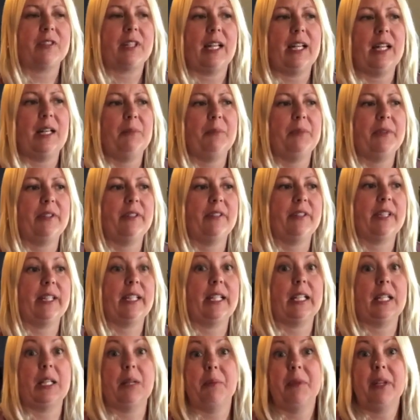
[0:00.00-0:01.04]
comp and you're
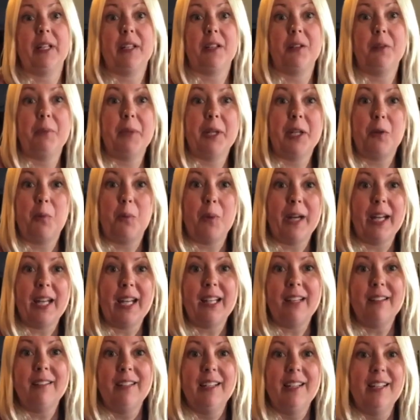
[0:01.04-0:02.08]
thinking, I'm not going to make
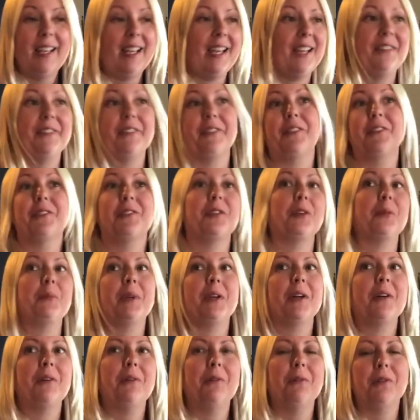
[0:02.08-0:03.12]
weight and this is going to be
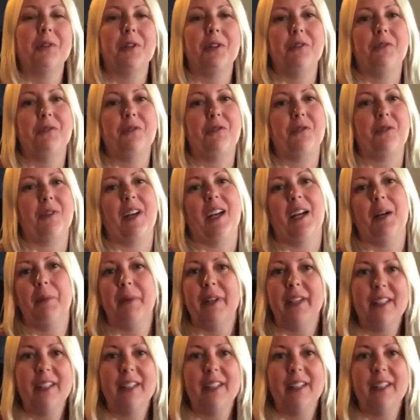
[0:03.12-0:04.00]
a whole huge drama,